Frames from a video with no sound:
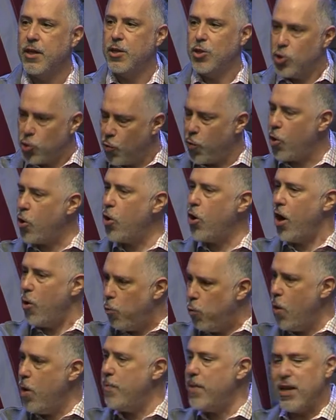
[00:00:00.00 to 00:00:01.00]
To where a
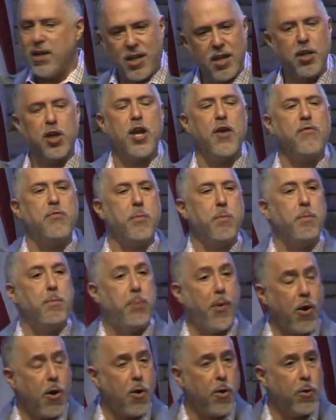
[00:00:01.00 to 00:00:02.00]
woman can give
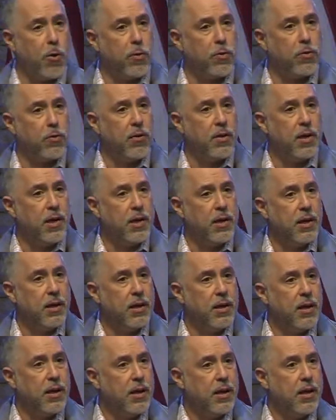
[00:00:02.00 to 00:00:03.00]
birth,
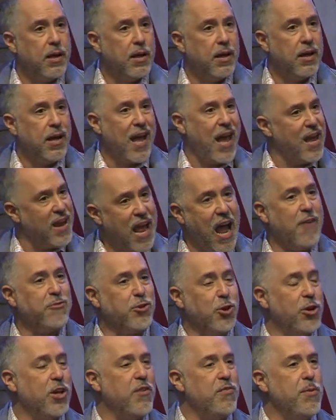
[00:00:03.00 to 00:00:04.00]
and
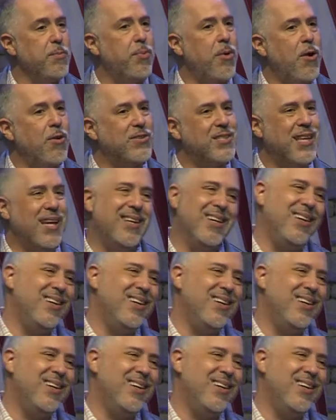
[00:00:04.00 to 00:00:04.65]
after giving birth say, you